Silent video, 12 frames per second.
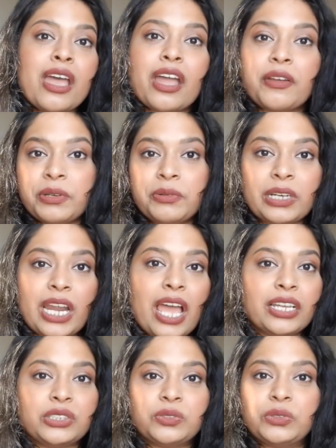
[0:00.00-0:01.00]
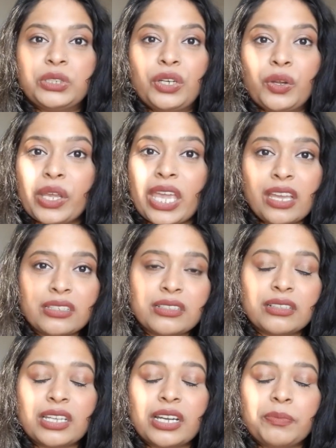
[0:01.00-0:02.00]
Everyone had to, you know,
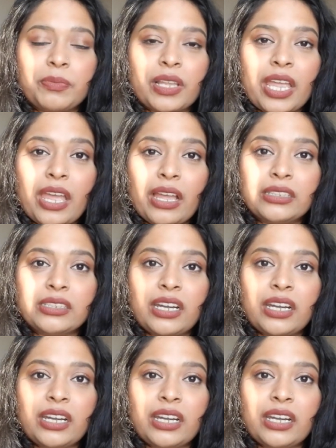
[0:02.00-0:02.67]
cancel their plans,